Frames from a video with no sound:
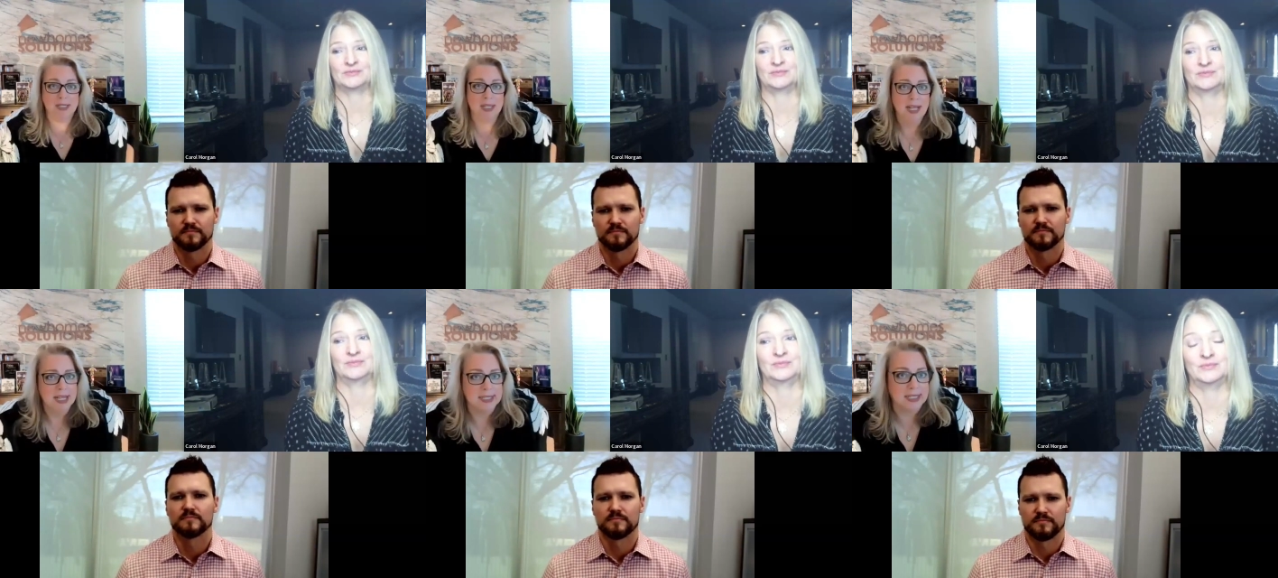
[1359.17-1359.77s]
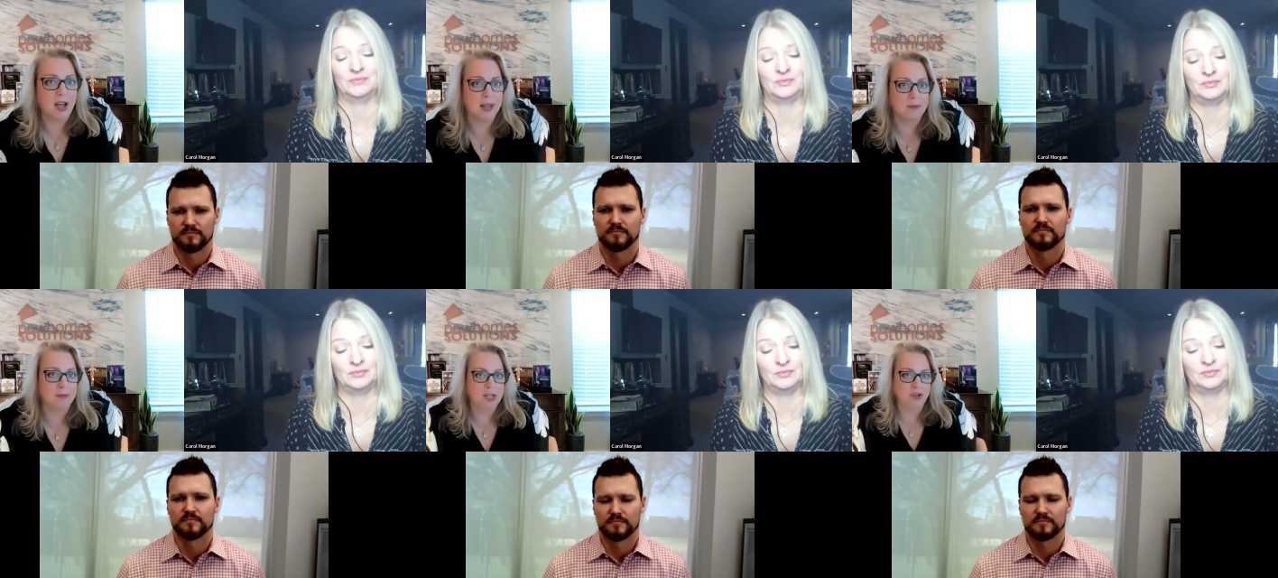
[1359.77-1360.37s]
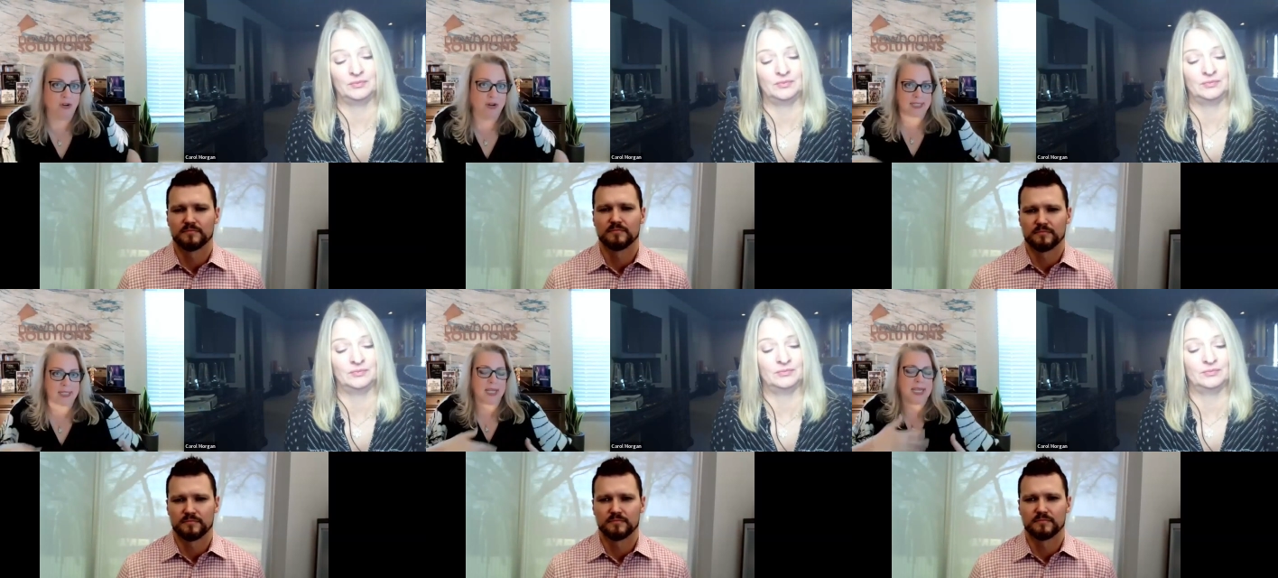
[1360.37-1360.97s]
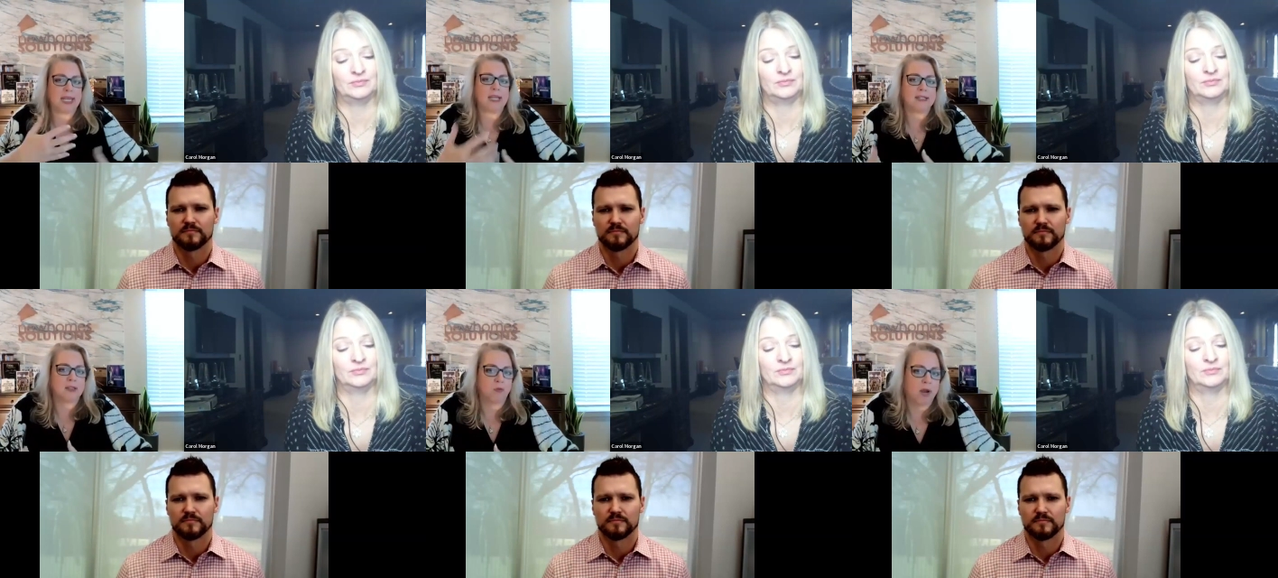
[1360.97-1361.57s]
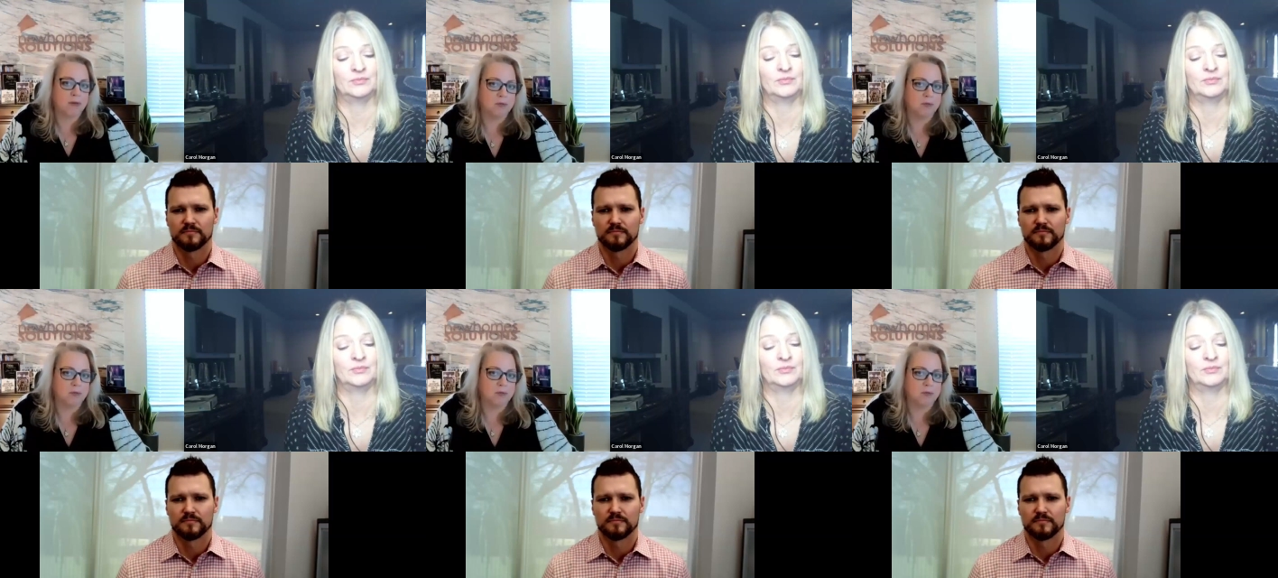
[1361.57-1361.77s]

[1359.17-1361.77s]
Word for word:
Speaker 1: because it's not measuring, it's not getting us